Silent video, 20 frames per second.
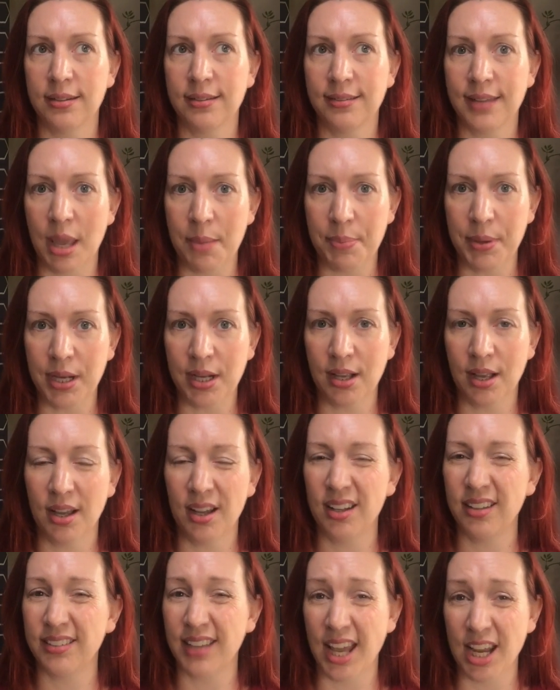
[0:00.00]
debit
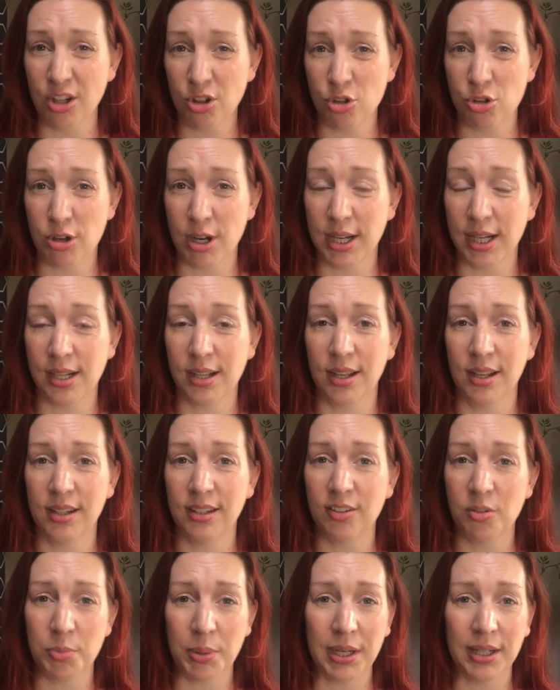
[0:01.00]
cards and credit cards
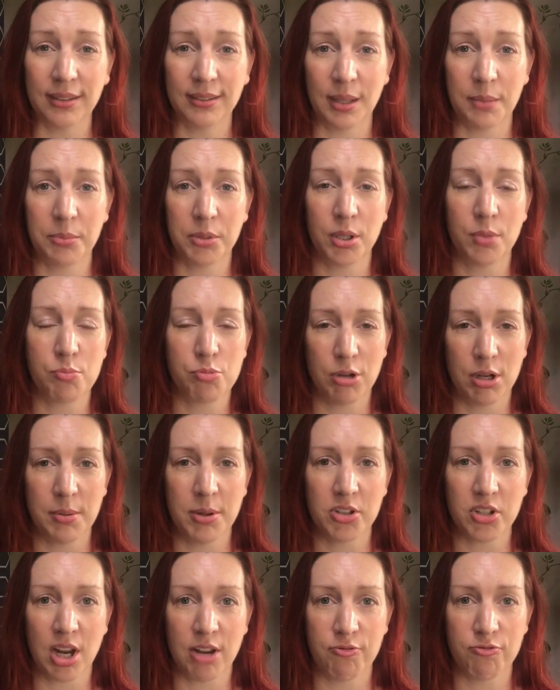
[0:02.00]
have been accepted at pretty
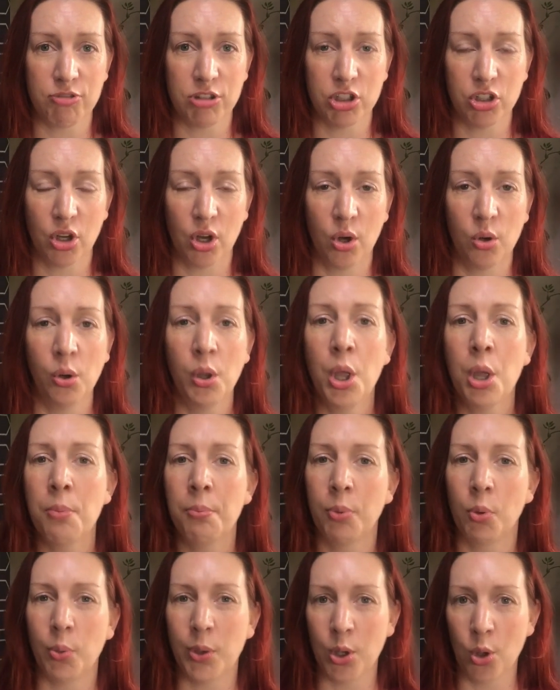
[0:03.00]
much every toll,
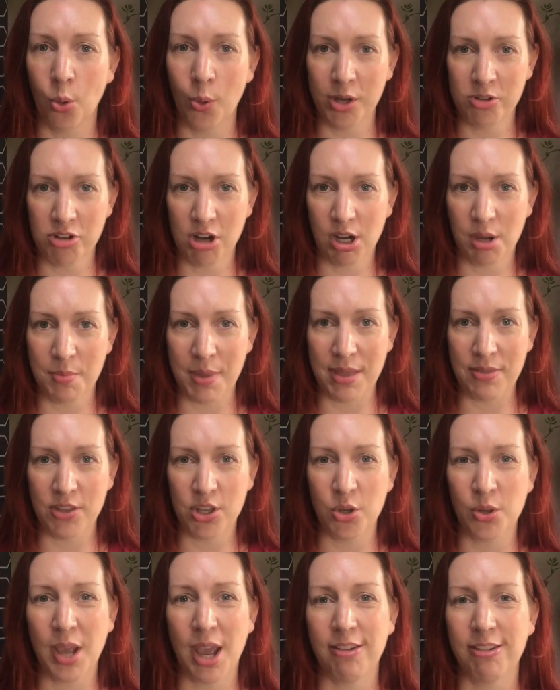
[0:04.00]
but we always recommend that
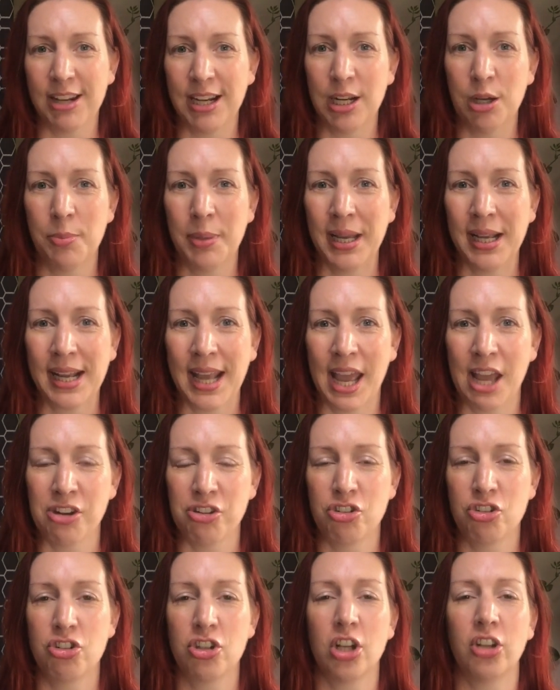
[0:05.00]
you carry a little bit of cash
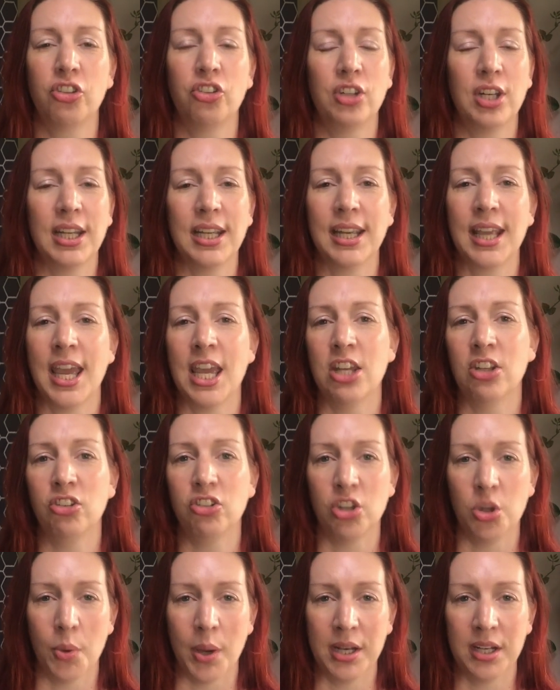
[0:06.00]
just in case
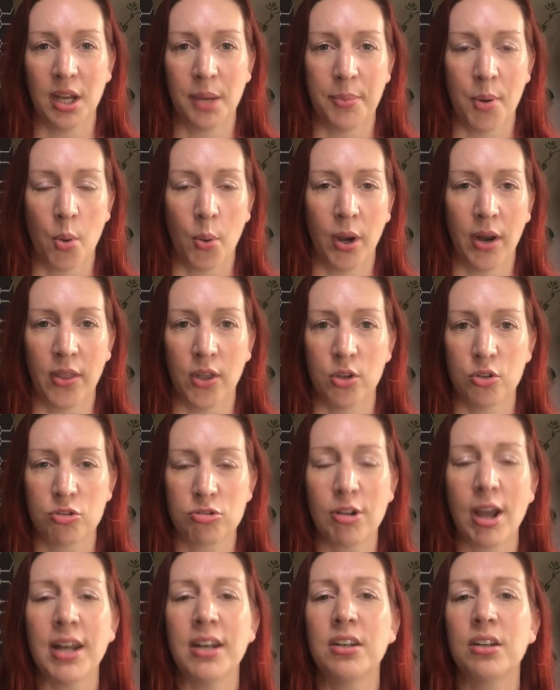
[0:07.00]
you end up at one of those
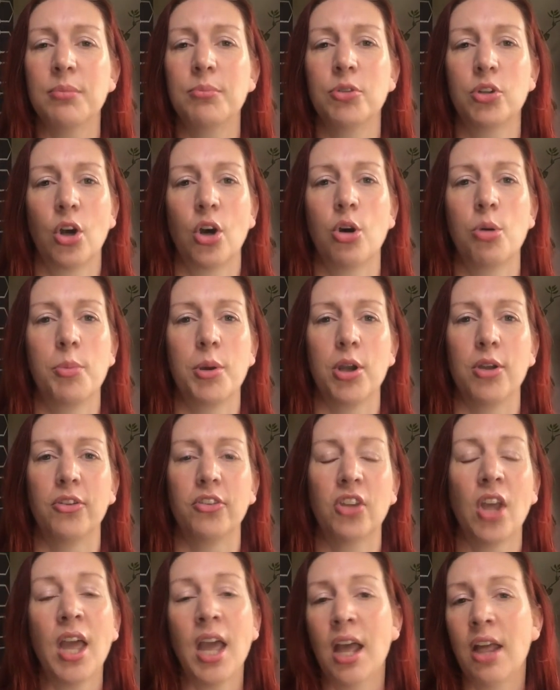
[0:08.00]
random toll booths
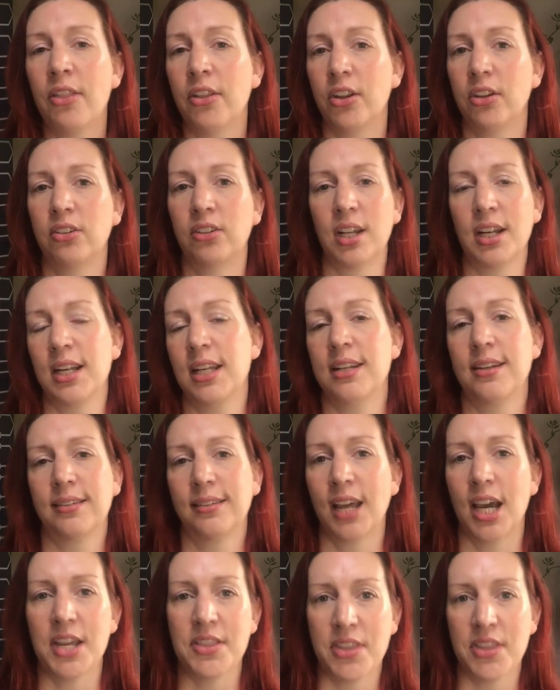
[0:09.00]
that suddenly
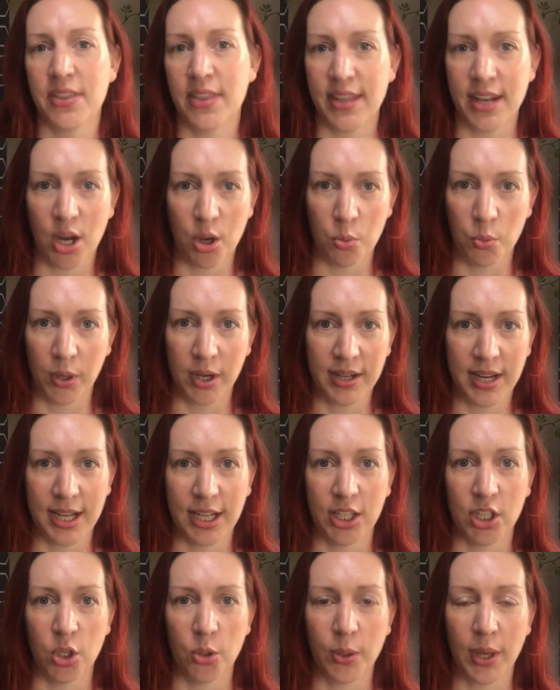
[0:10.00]
decide that they don't want to take a
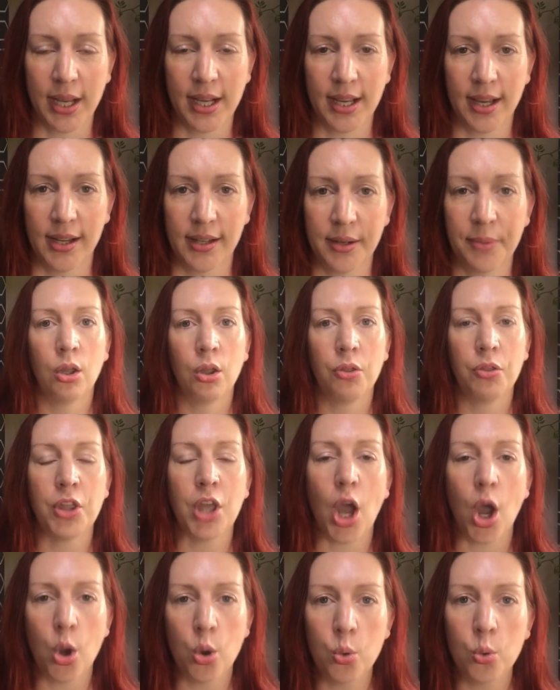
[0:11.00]
UK card. The
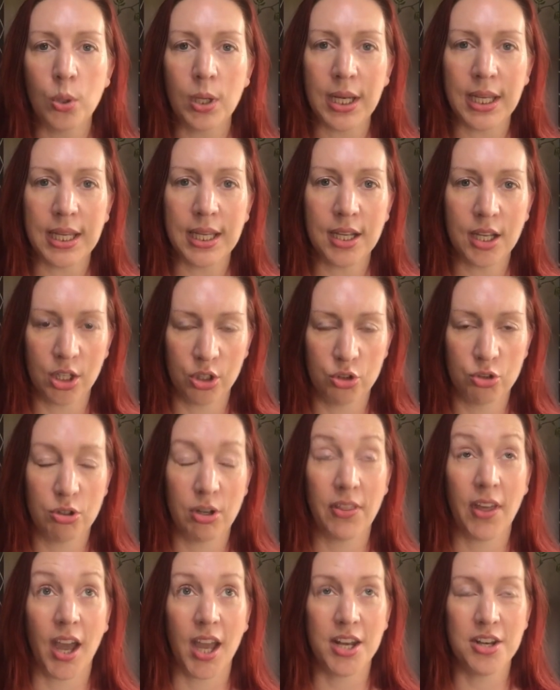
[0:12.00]
only country
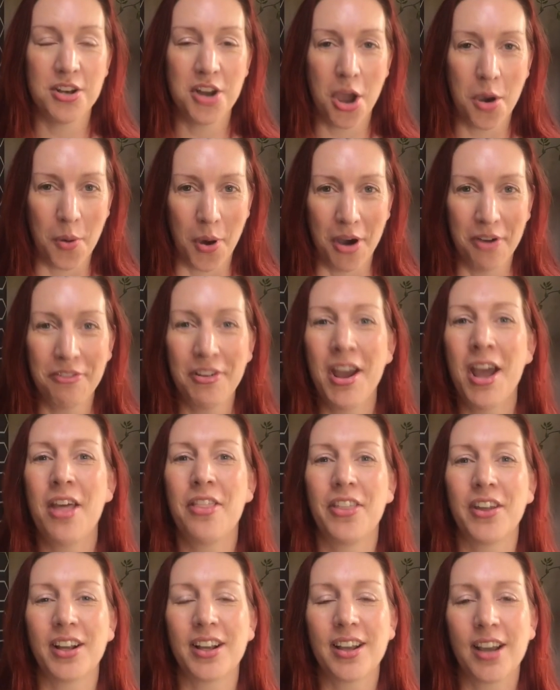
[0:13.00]
that I know of
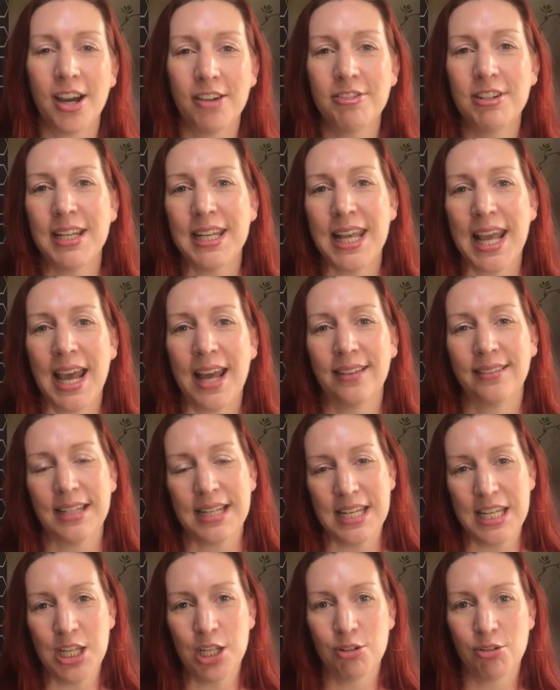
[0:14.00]
that currently has a
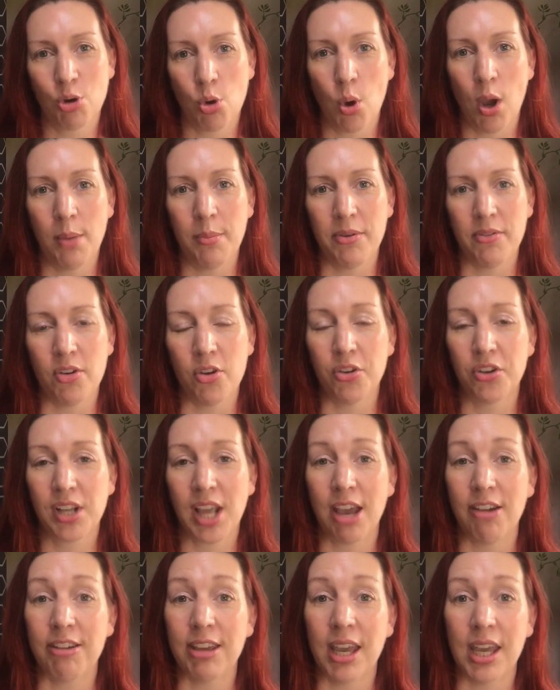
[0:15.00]
legal requirement for you to
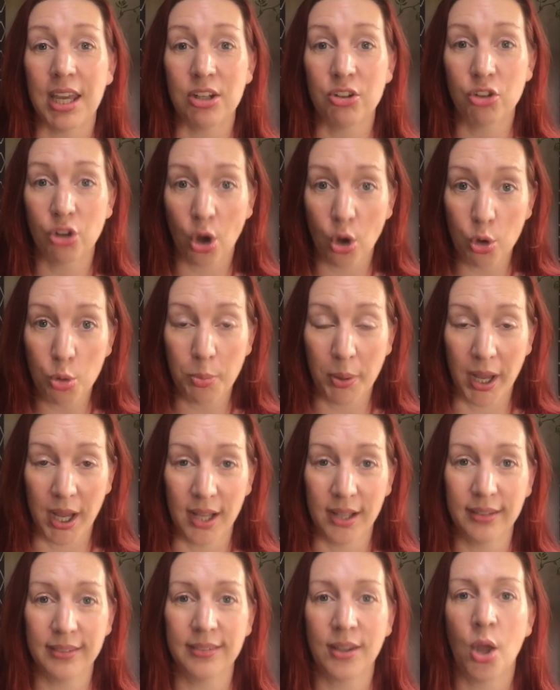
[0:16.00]
carry a toll
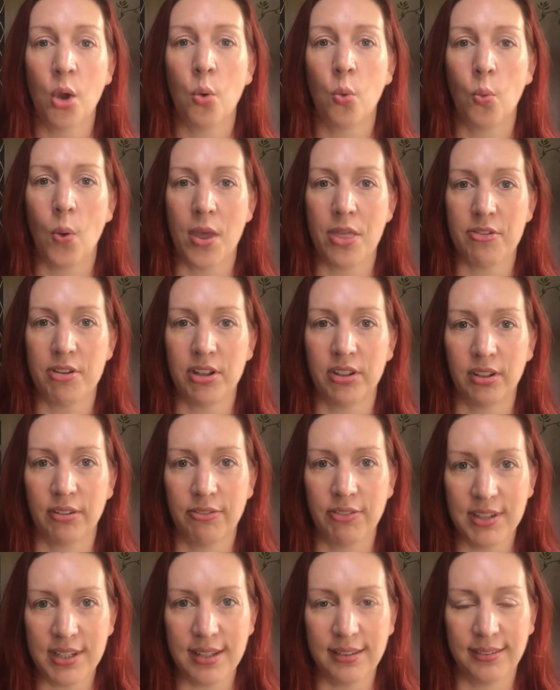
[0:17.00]
pass, whether it's a
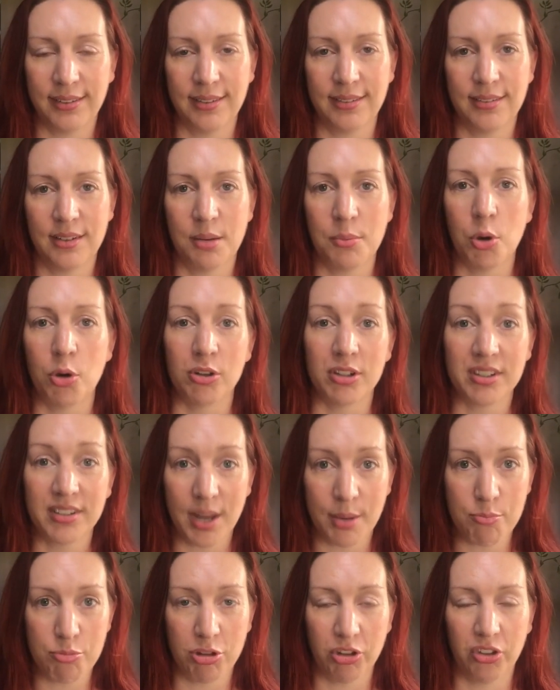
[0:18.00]
fitted system or a
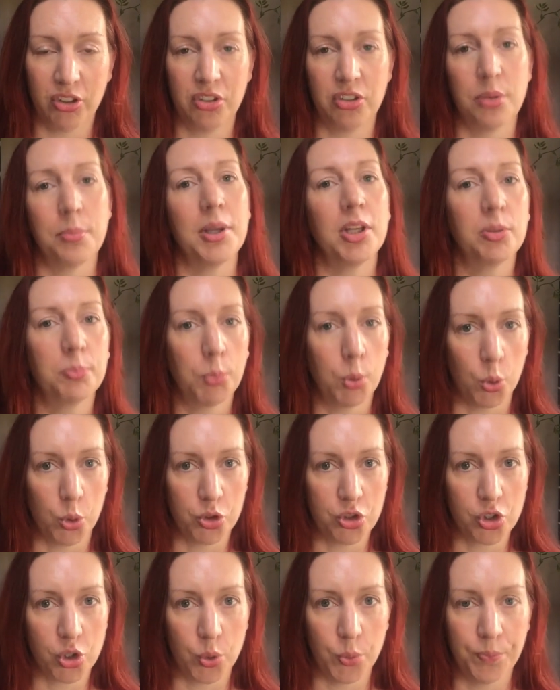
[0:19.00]
temporary system, is
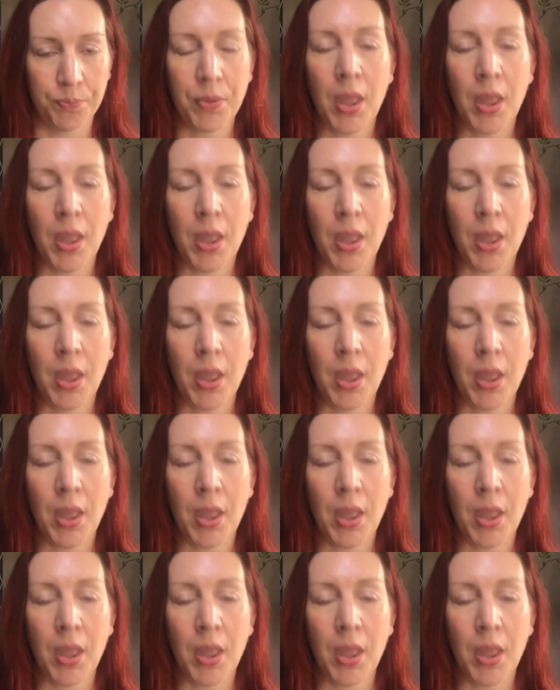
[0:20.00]
Portugal.